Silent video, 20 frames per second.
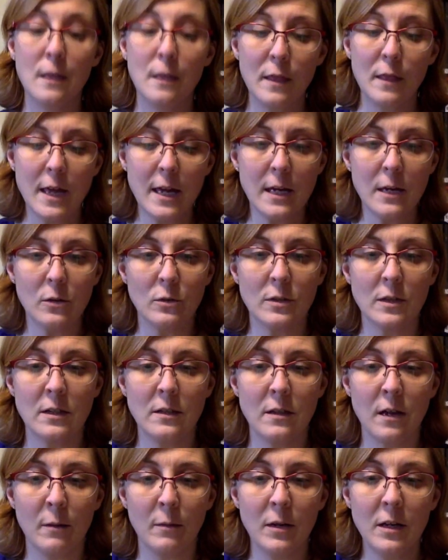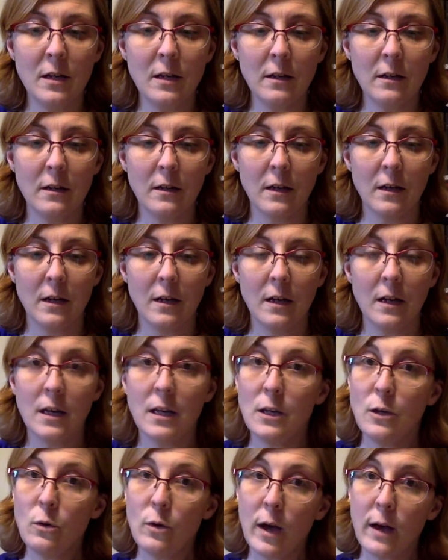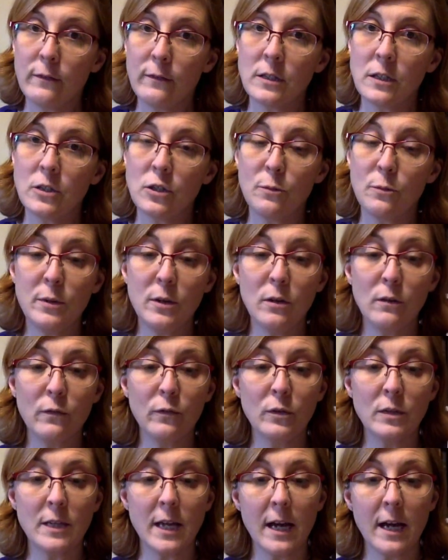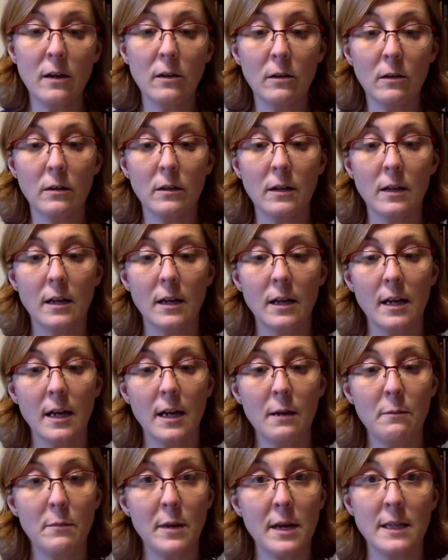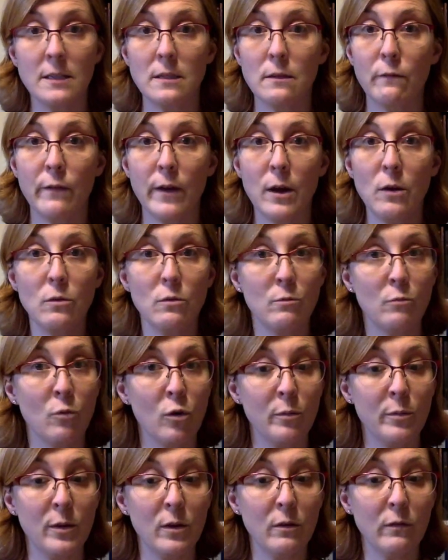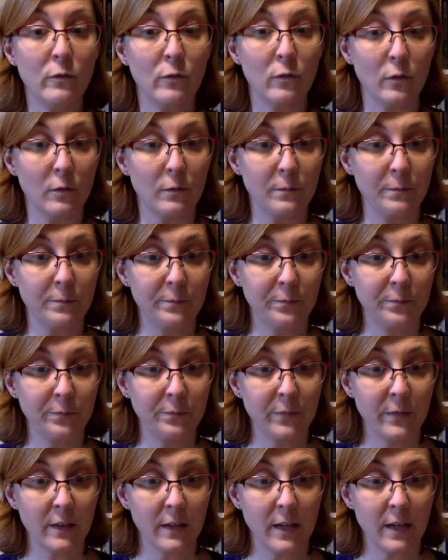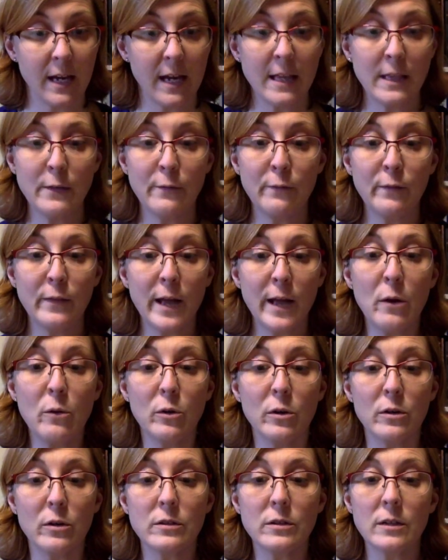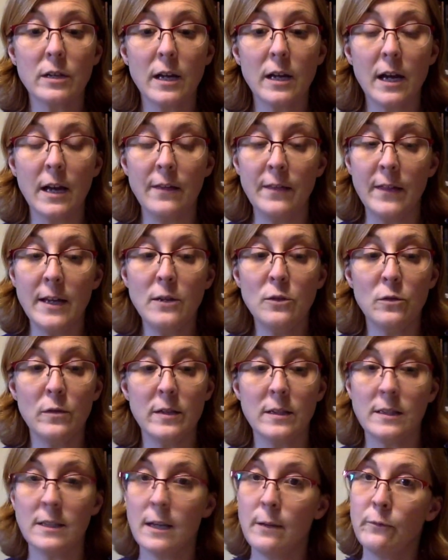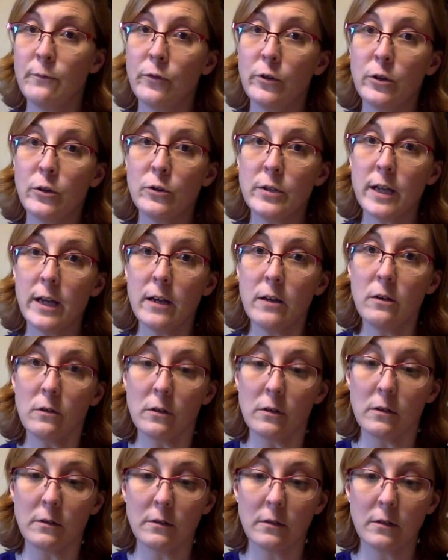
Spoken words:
"Thank you," said Dominic. "You have such a beautiful tail. It makes the fountain more beautiful. And the flowers, and they do the same for your tail."